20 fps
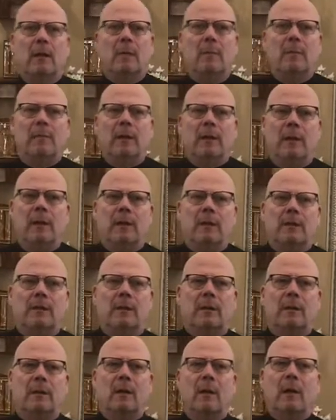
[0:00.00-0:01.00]
because
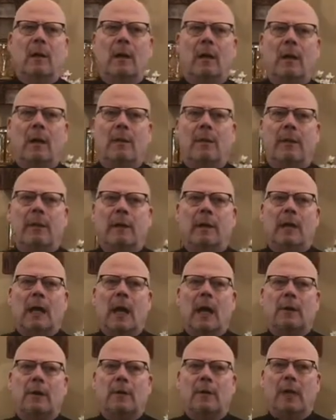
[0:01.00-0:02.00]
the
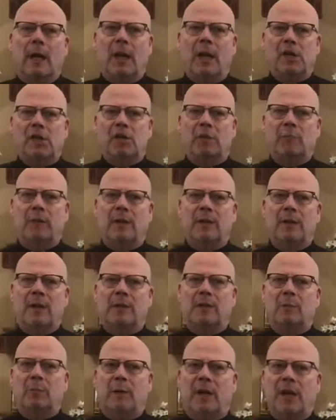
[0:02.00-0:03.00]
congregation
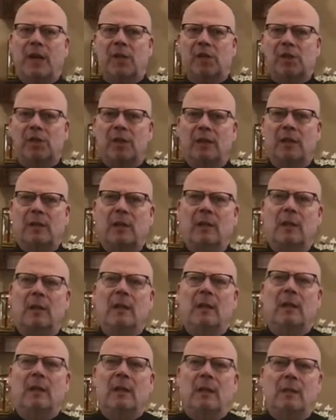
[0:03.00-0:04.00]
participation
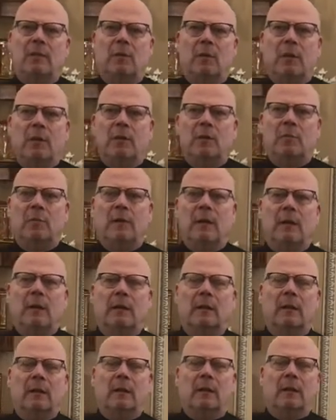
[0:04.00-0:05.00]
is going to be a
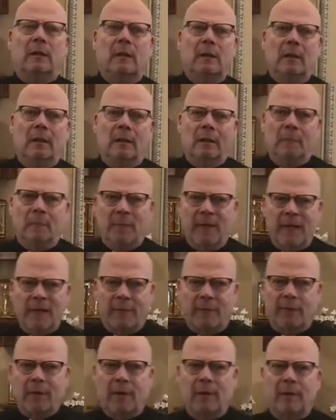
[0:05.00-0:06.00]
little
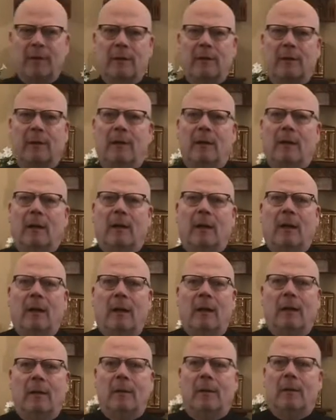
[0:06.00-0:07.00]
different.
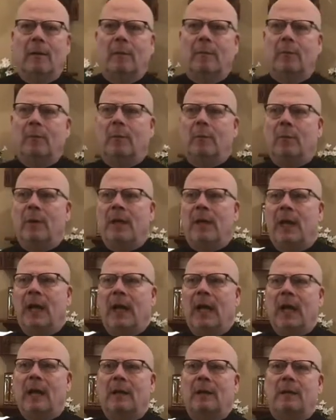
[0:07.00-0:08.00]
We
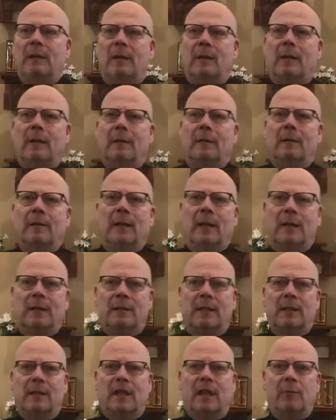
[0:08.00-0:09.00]
can't, as
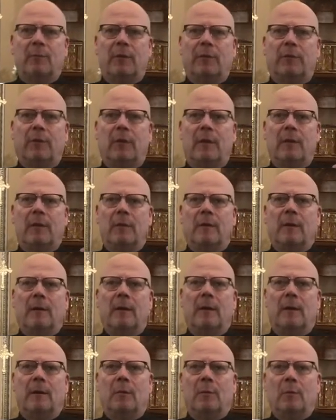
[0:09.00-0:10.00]
I said before,
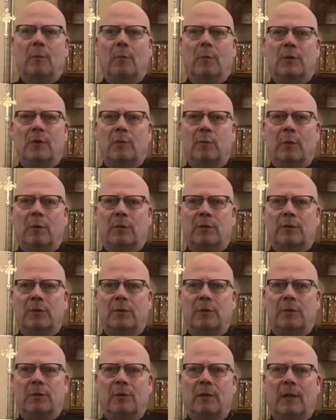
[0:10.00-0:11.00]
we're supposed
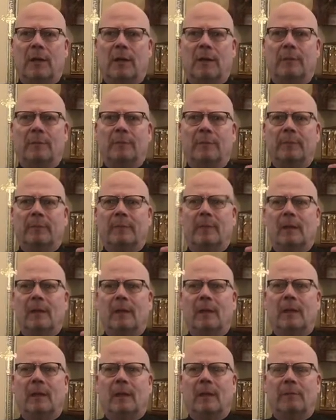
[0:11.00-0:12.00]
to
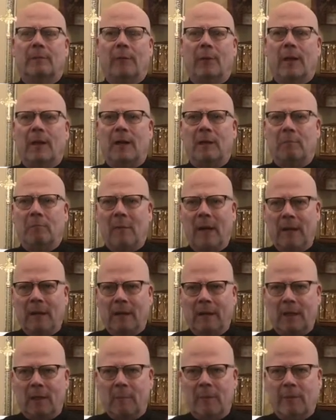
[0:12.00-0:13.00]
avoid
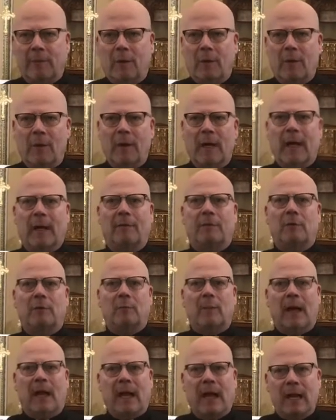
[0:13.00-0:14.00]
mingling before and after
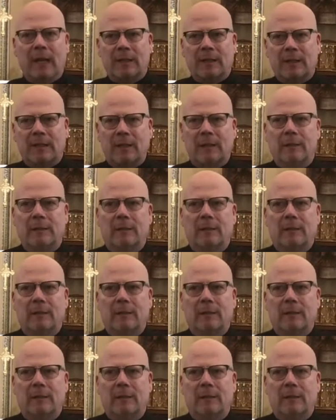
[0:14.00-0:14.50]
Mass.